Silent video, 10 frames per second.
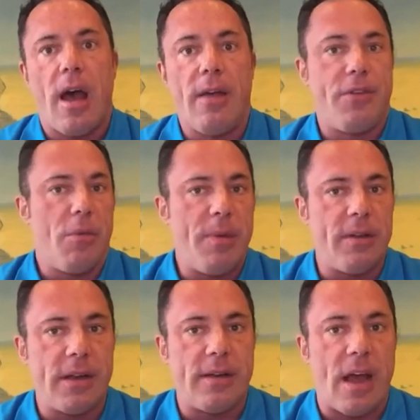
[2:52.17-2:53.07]
If you're
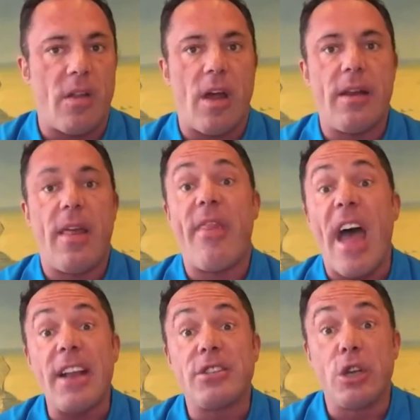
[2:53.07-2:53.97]
building a downline,
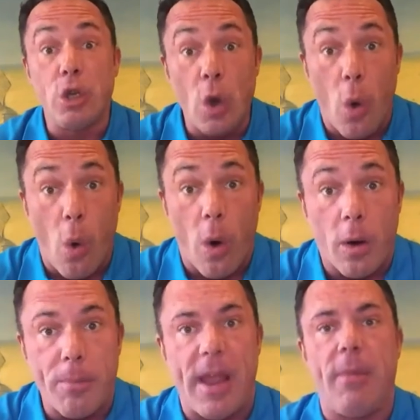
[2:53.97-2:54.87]
that's
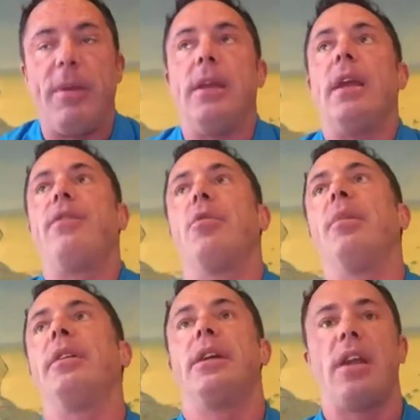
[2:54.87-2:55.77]
your baby. If you're
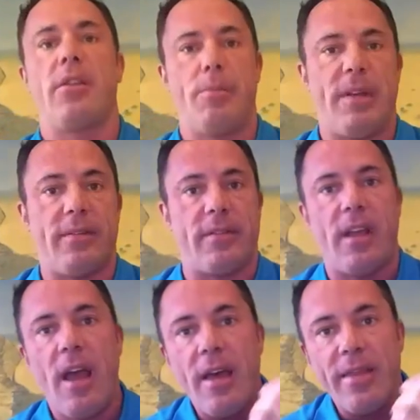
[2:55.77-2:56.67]
building another business,
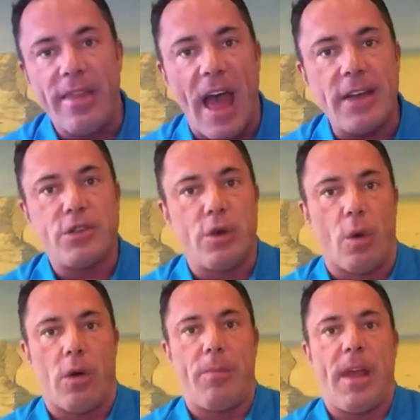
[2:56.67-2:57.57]
that's
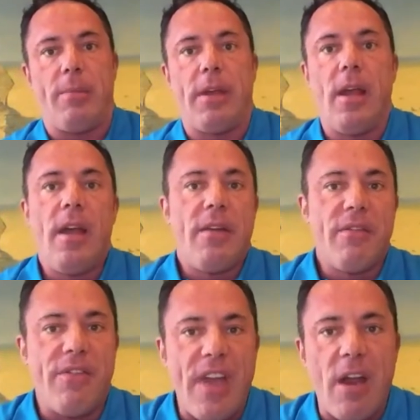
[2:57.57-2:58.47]
your baby.
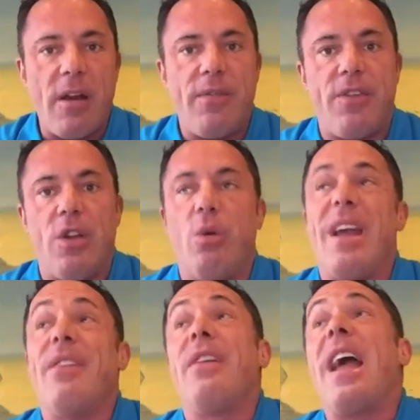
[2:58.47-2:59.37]
Very few,
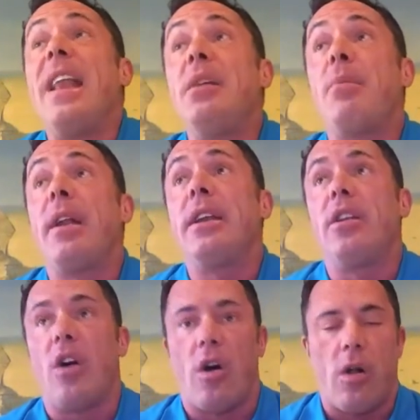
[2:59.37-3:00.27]
if anybody
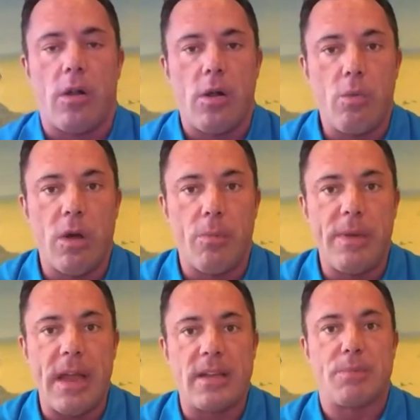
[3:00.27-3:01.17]
at all, will
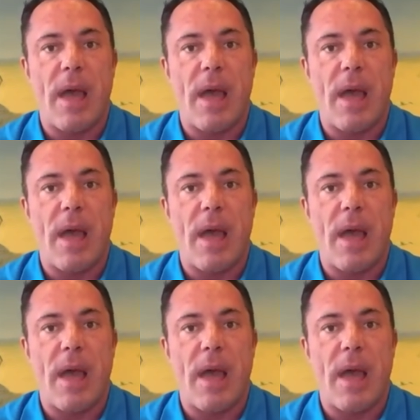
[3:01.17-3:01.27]
be as